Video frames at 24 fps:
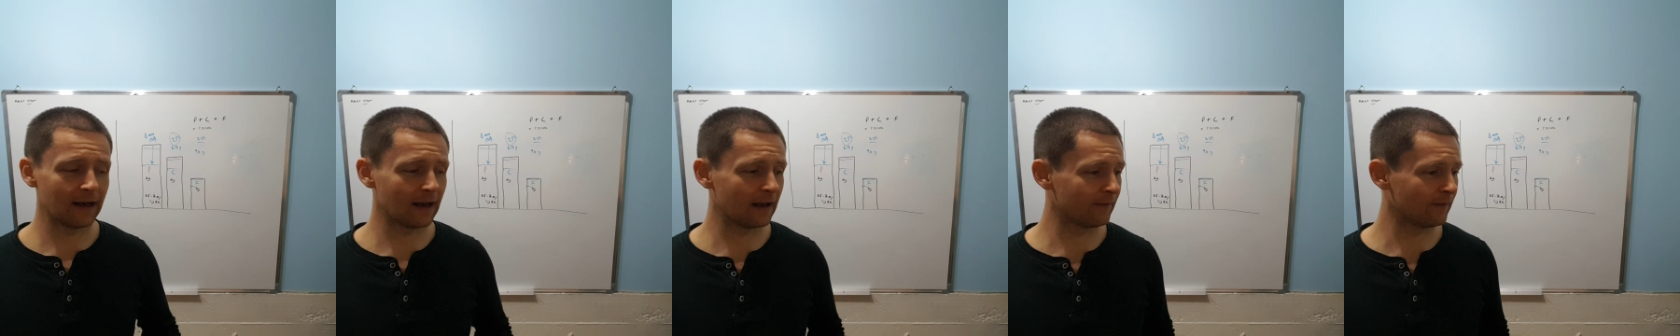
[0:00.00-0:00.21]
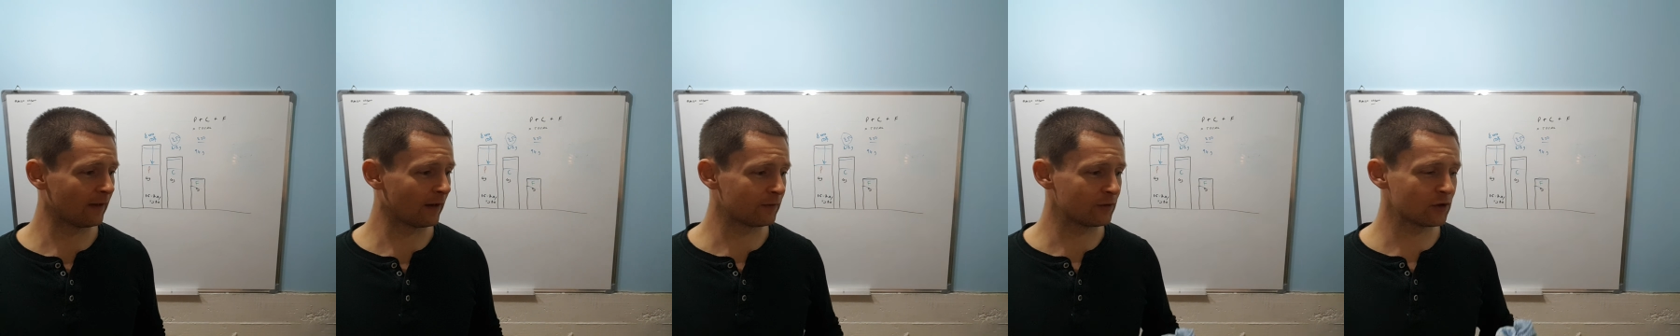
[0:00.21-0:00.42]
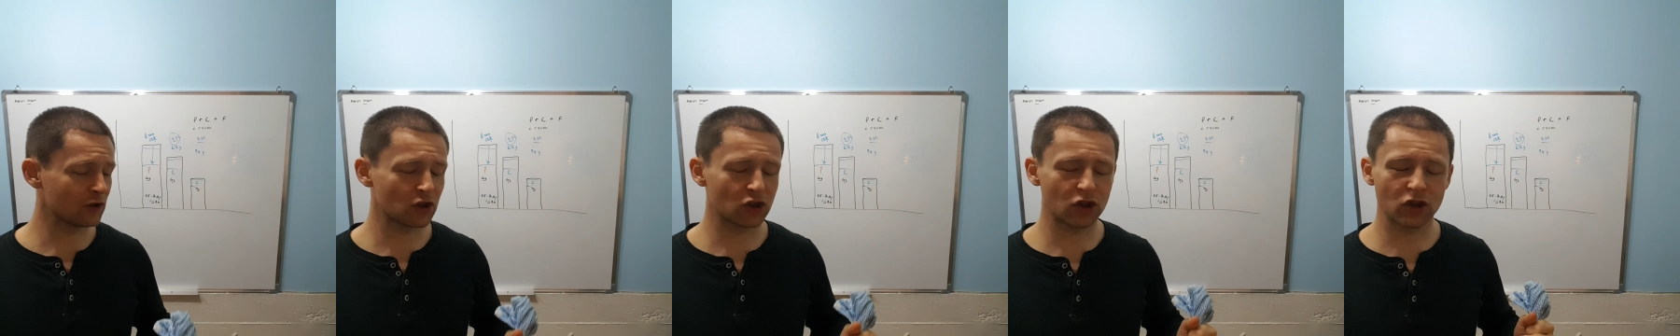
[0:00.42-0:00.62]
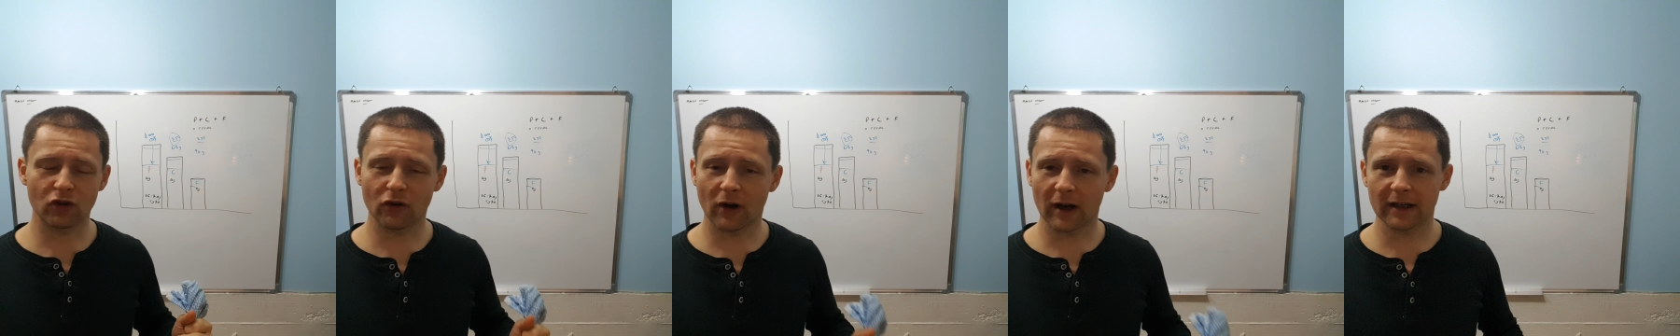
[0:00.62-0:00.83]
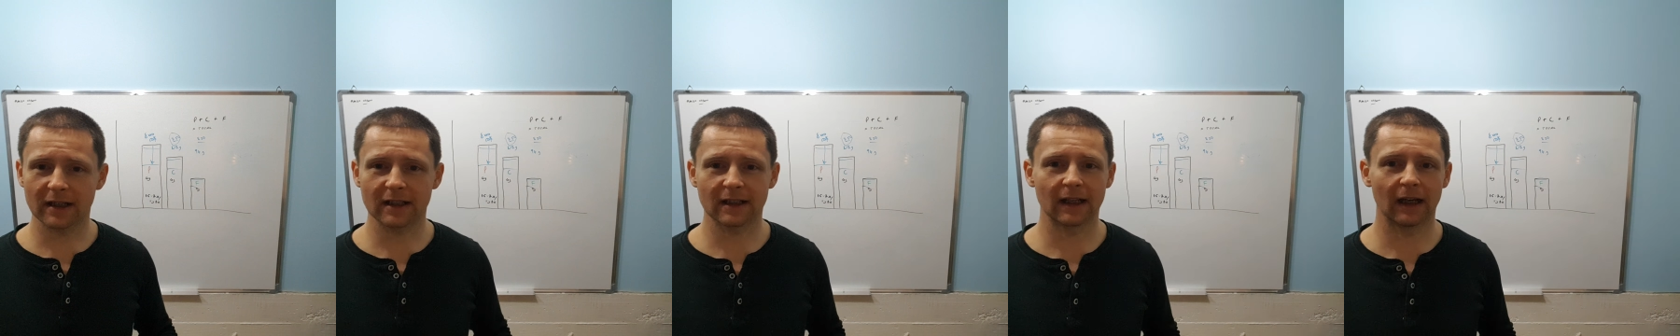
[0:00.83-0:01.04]
I've
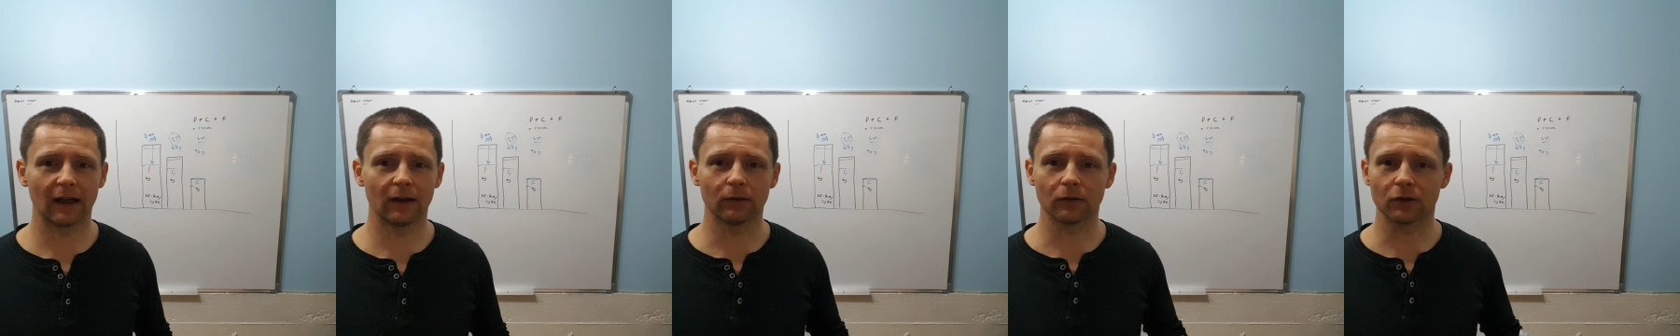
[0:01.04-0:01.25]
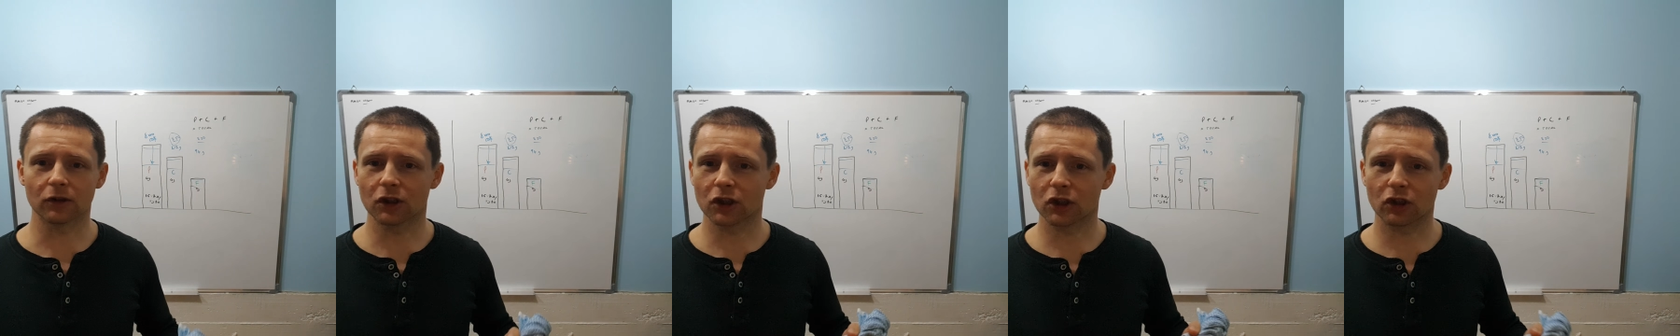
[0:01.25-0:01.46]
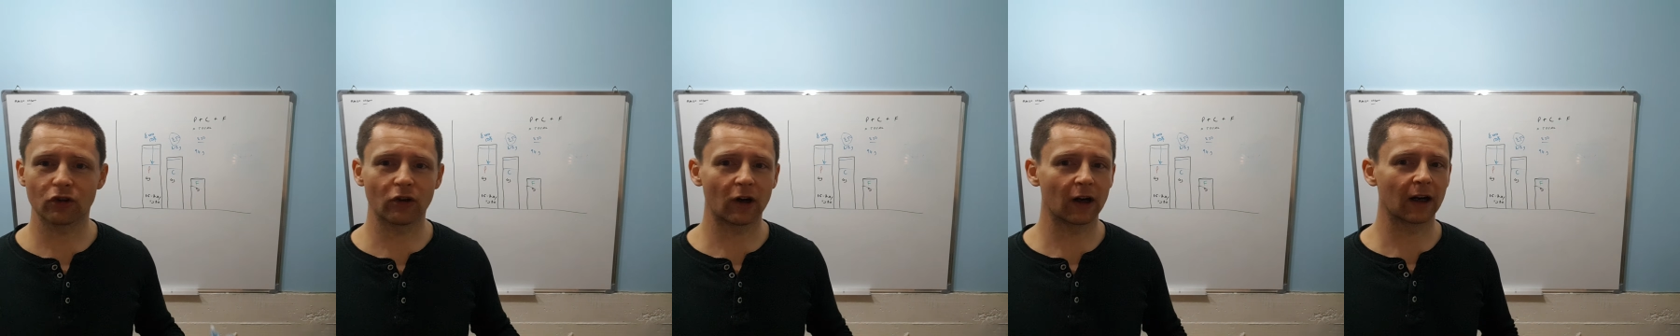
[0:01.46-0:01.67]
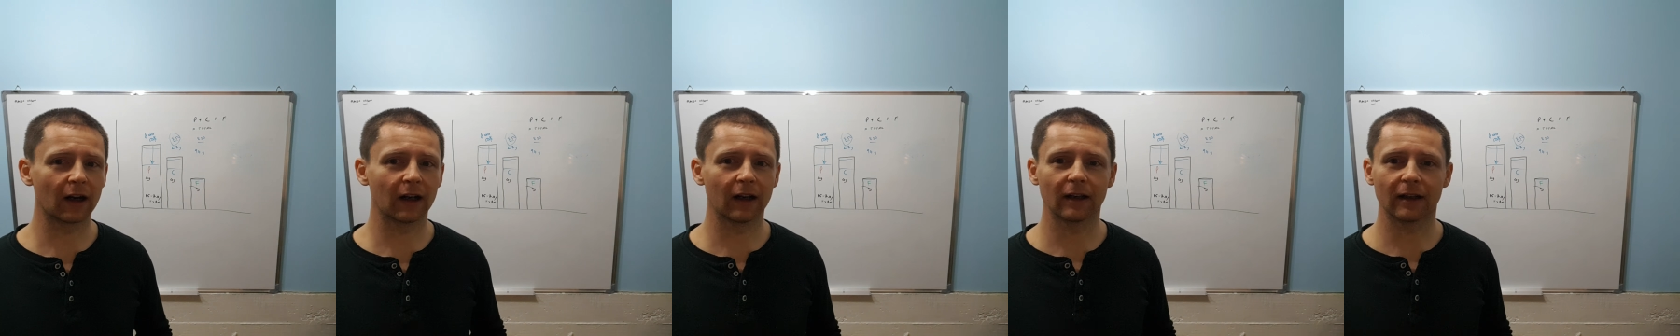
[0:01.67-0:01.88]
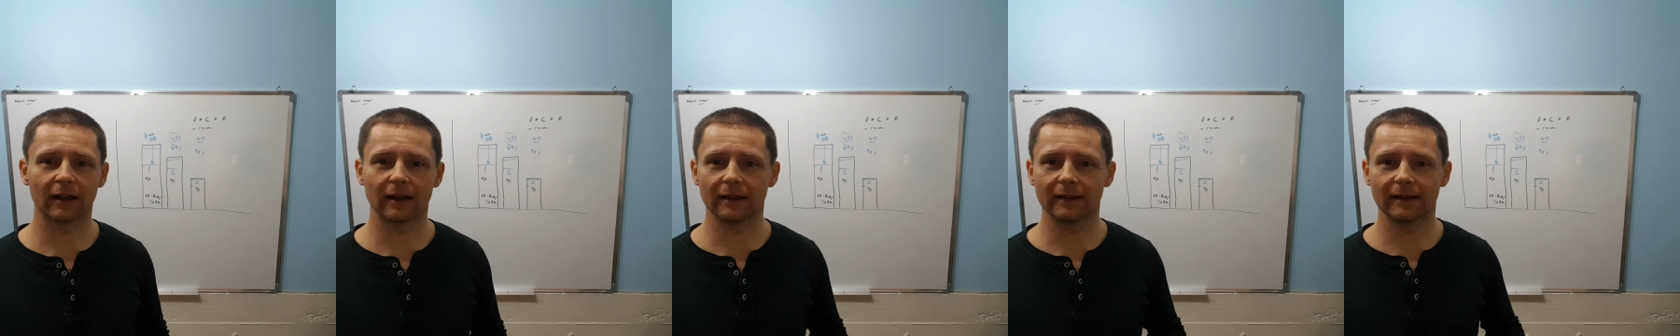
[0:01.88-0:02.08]
stressed out and
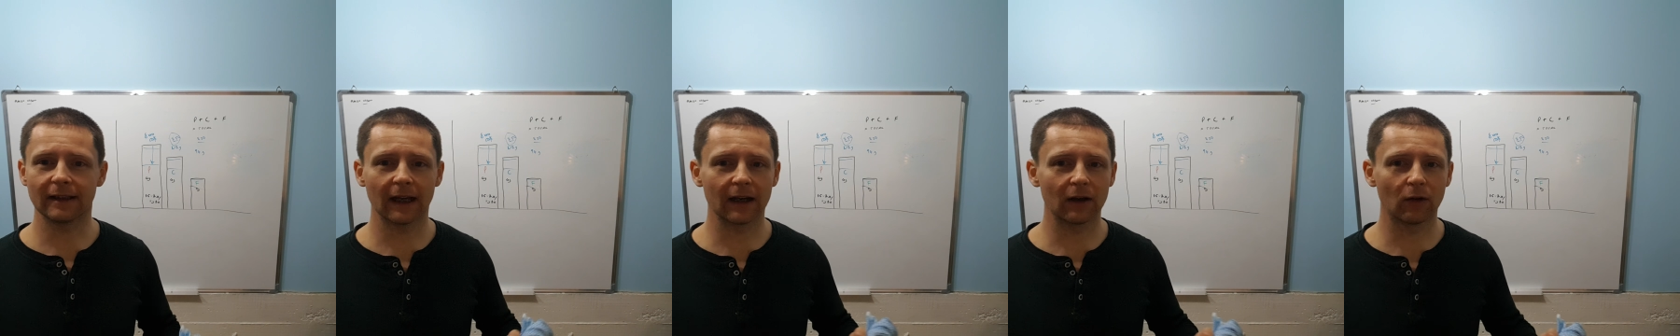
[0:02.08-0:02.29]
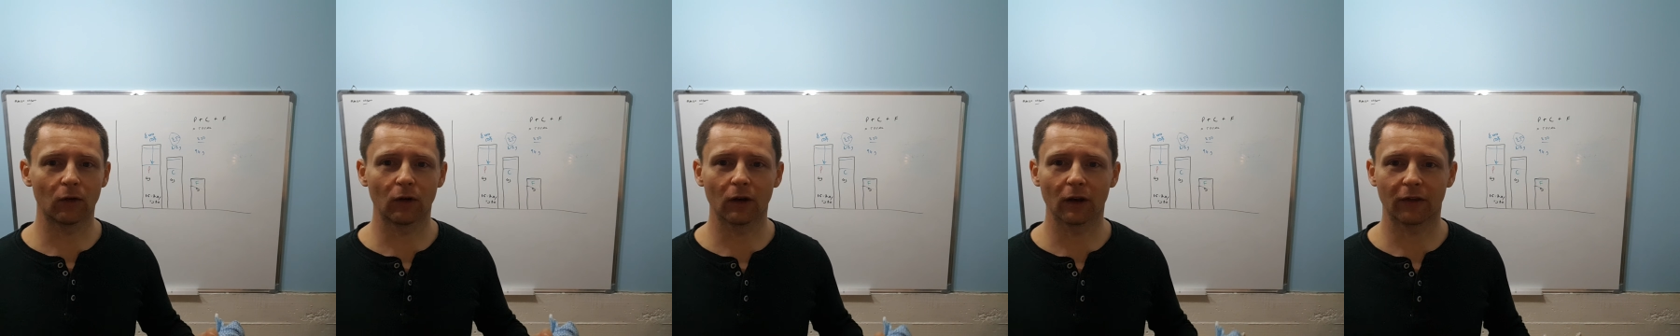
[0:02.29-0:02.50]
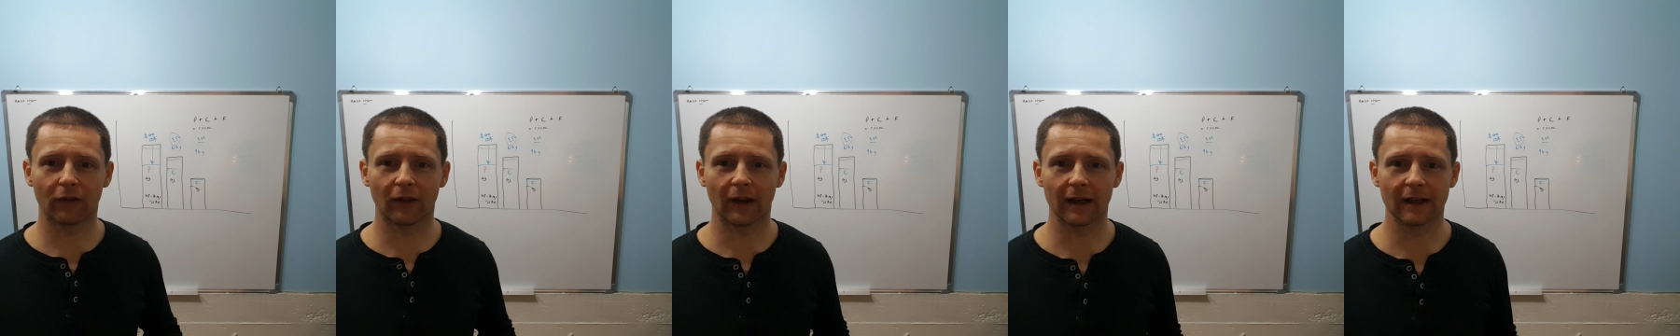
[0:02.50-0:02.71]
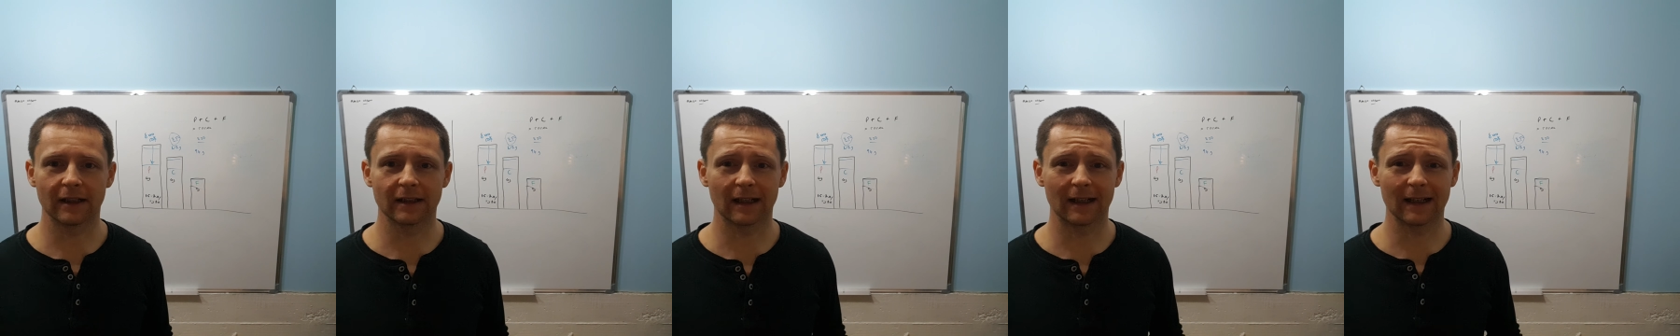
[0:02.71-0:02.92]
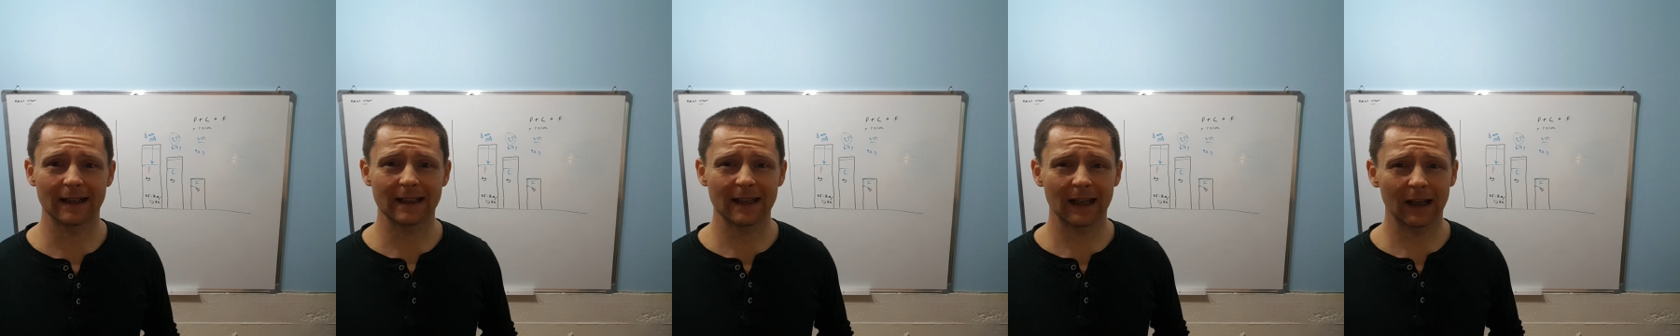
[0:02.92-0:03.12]
struggled and done all the things,
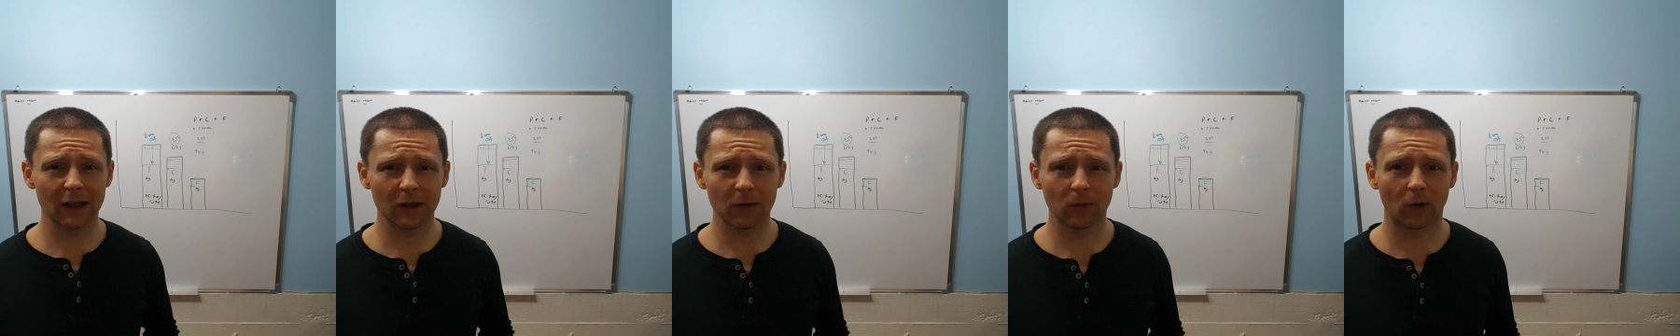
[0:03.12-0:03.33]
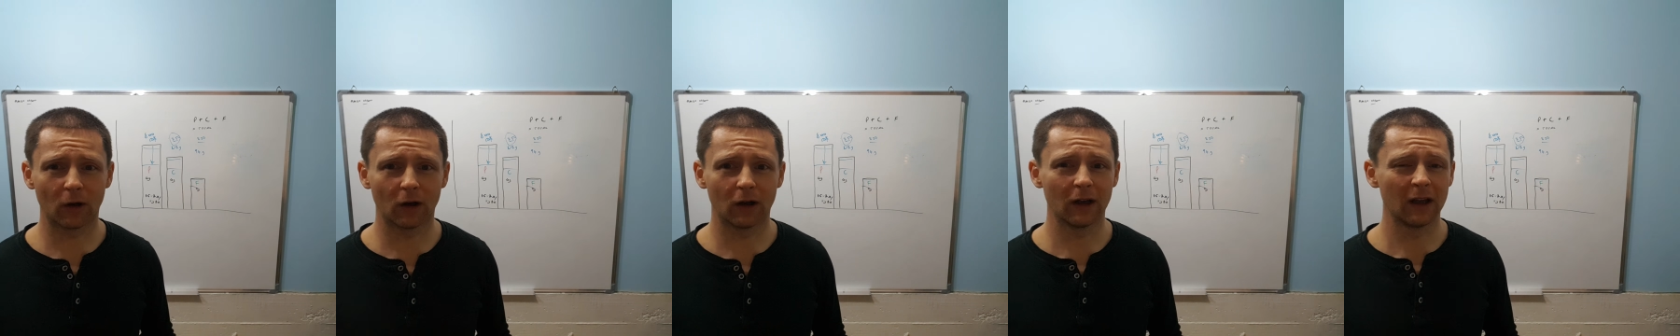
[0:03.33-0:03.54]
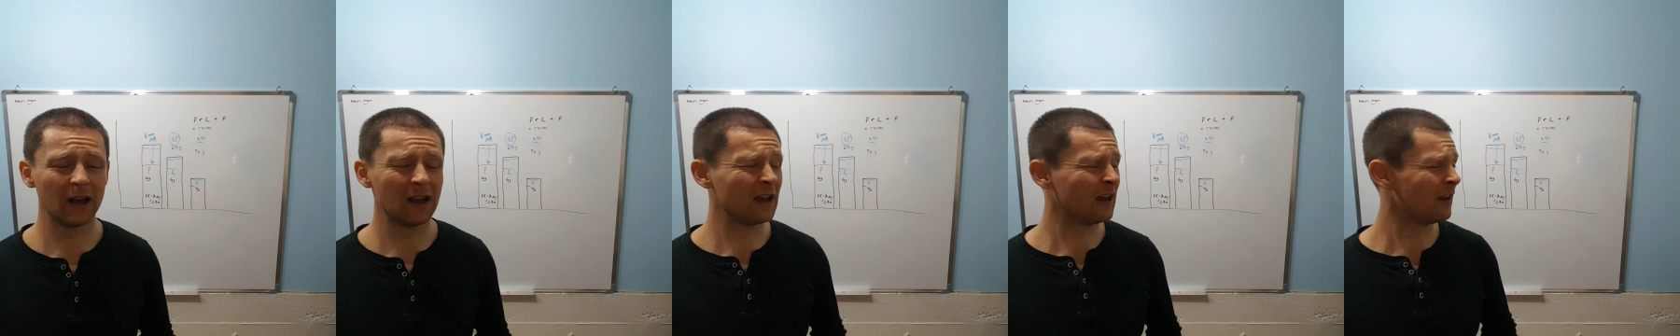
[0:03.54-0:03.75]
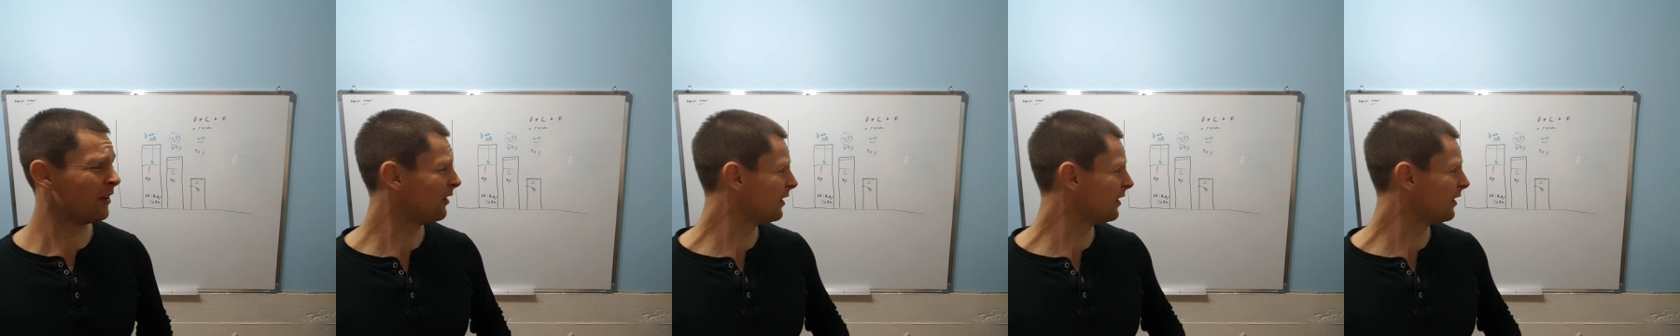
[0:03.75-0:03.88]
and I tell you what,